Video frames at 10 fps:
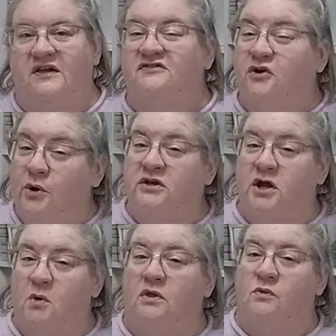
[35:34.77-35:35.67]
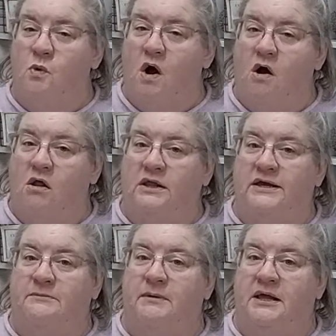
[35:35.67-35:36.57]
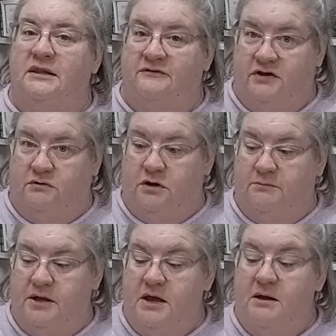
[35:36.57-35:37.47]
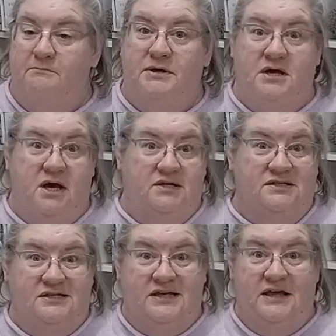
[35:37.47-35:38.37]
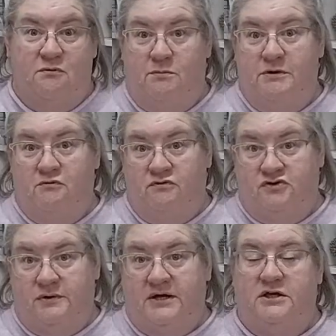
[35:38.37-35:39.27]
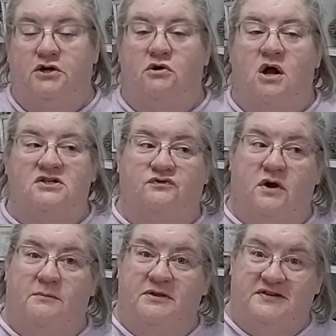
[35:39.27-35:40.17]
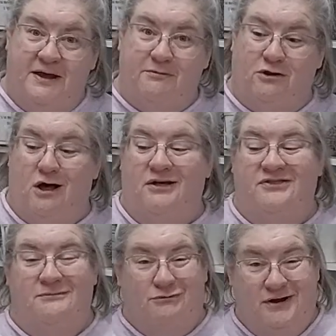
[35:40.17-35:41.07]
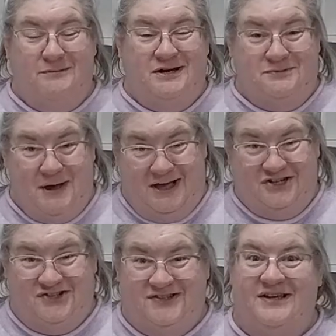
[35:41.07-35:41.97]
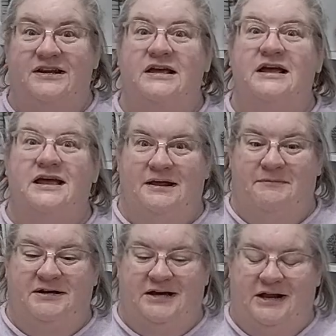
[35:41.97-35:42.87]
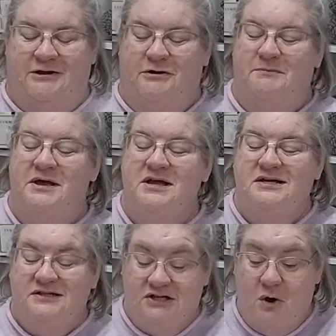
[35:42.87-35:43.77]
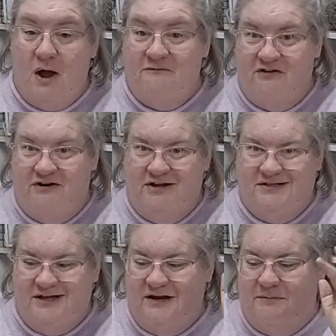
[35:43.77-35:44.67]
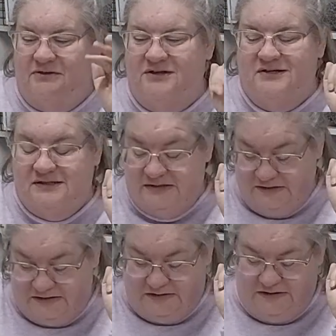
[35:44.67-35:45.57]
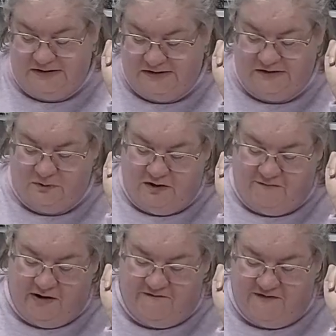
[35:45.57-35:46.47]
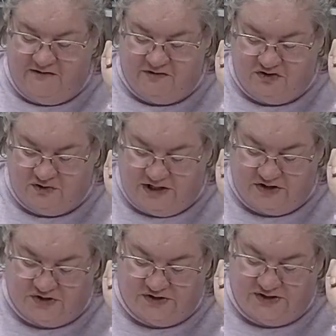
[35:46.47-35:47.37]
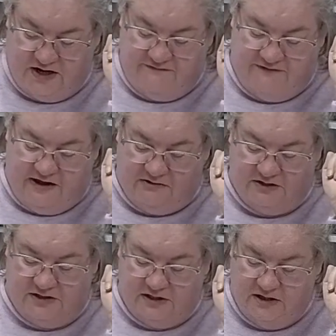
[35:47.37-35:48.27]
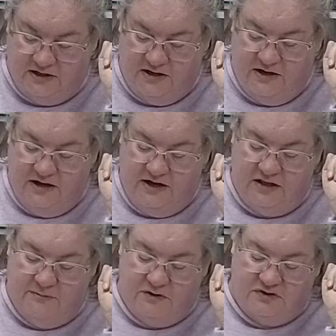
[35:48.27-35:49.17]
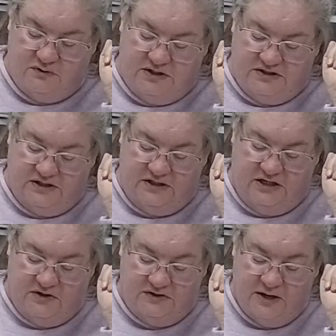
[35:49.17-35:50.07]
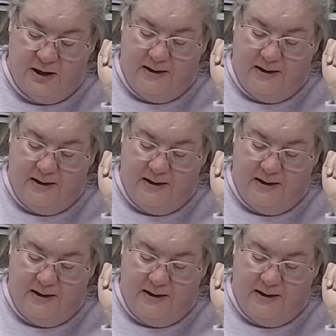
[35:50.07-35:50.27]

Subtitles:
It's going to go on the wall in my living room because it will be directly across from the tablecloth that pretty much matches it in my dining room. So I'm very excited about this. This is one of my favorite treasures that I found in the most recent years.